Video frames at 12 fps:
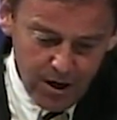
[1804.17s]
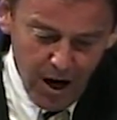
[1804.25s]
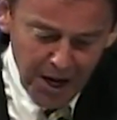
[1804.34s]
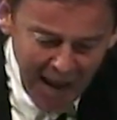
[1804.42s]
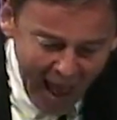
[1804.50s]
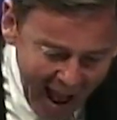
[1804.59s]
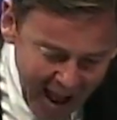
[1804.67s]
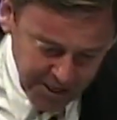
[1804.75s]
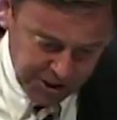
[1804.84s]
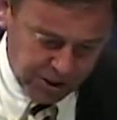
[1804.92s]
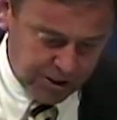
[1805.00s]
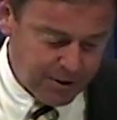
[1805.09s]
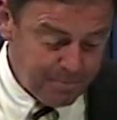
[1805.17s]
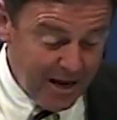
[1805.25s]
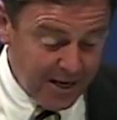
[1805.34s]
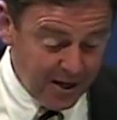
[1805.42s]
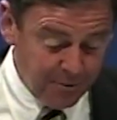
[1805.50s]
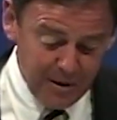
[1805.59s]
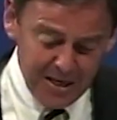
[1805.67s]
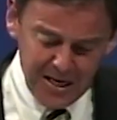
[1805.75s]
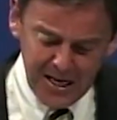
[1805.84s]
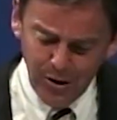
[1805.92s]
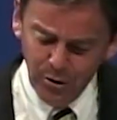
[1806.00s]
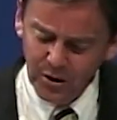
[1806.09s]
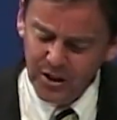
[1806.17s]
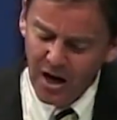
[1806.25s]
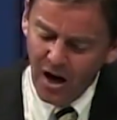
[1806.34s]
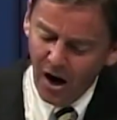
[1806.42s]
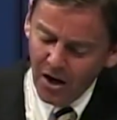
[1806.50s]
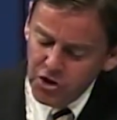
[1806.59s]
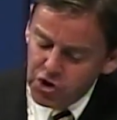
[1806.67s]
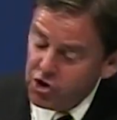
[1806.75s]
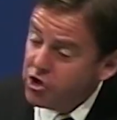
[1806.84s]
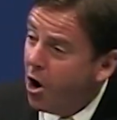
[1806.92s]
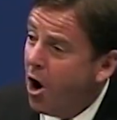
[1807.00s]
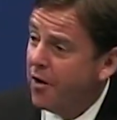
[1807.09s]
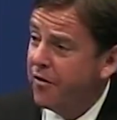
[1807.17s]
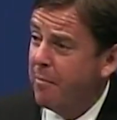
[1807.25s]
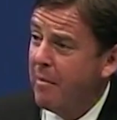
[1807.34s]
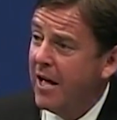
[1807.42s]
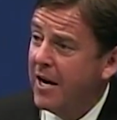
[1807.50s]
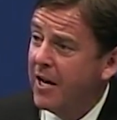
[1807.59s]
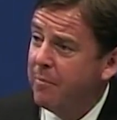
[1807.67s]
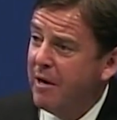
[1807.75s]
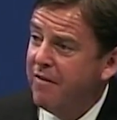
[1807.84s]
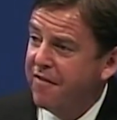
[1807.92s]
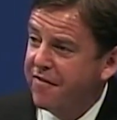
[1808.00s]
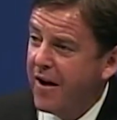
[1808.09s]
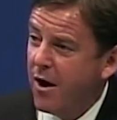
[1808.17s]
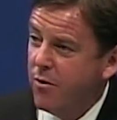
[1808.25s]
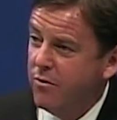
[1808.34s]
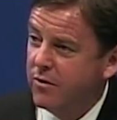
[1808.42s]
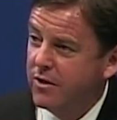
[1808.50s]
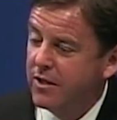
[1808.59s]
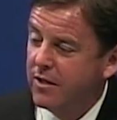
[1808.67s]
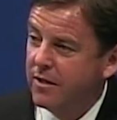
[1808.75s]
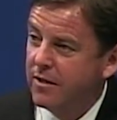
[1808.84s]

Unasked, the man had been healed. Unsought, the man had been found.